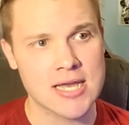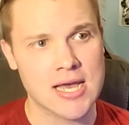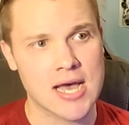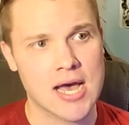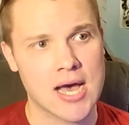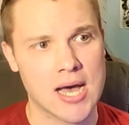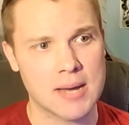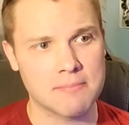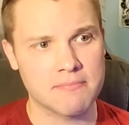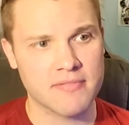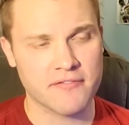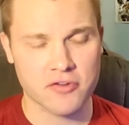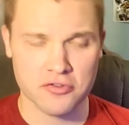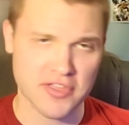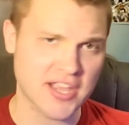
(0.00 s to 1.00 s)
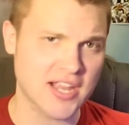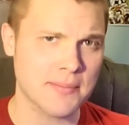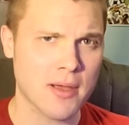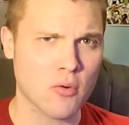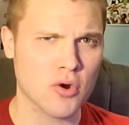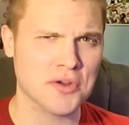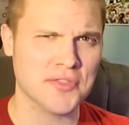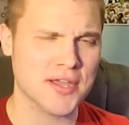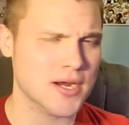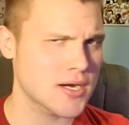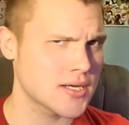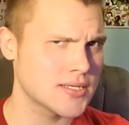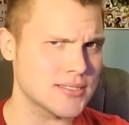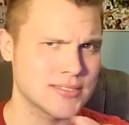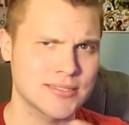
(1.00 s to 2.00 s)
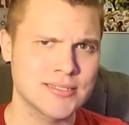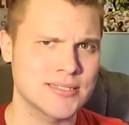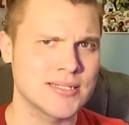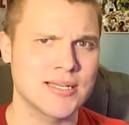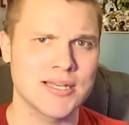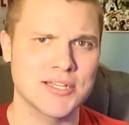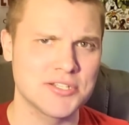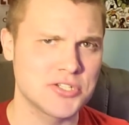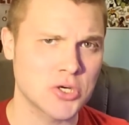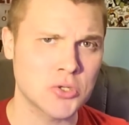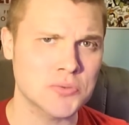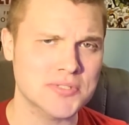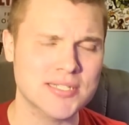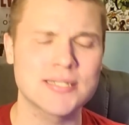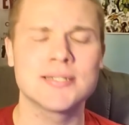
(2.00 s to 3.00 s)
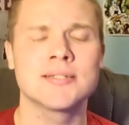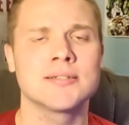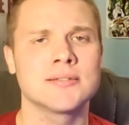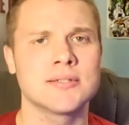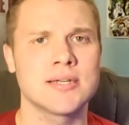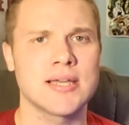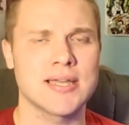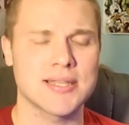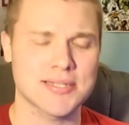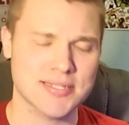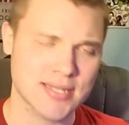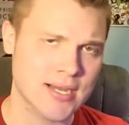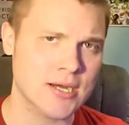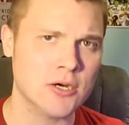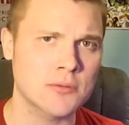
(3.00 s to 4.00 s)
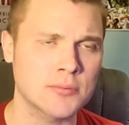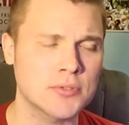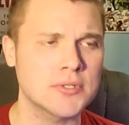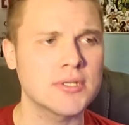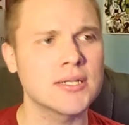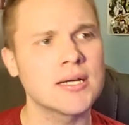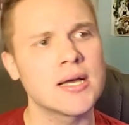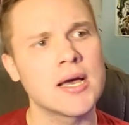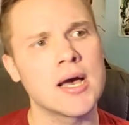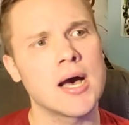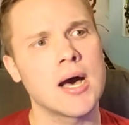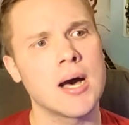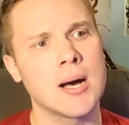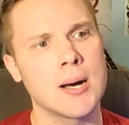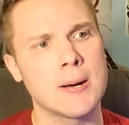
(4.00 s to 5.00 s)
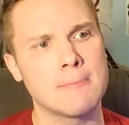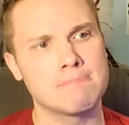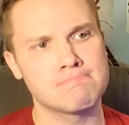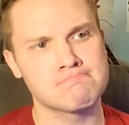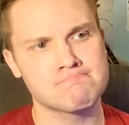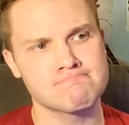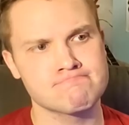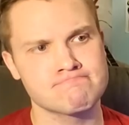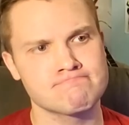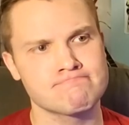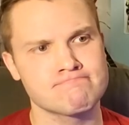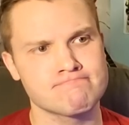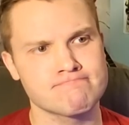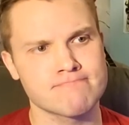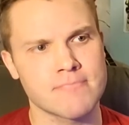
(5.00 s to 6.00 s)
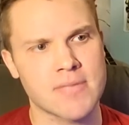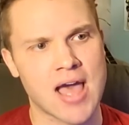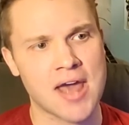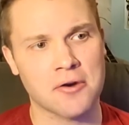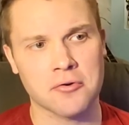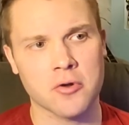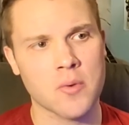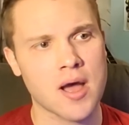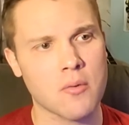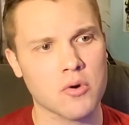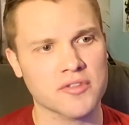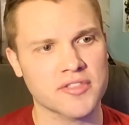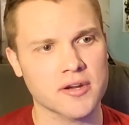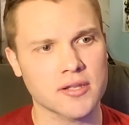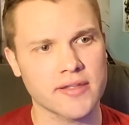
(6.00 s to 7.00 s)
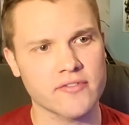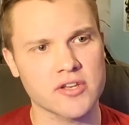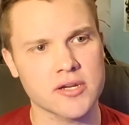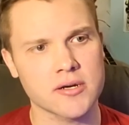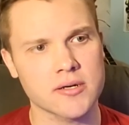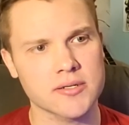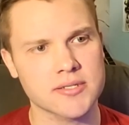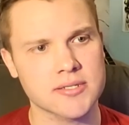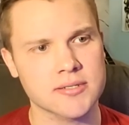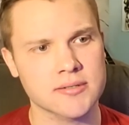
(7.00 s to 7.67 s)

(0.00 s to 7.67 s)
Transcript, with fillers: Um, if you're thinking about working there, don't. It is terrible. Um, I don't know why I worked there 11 years.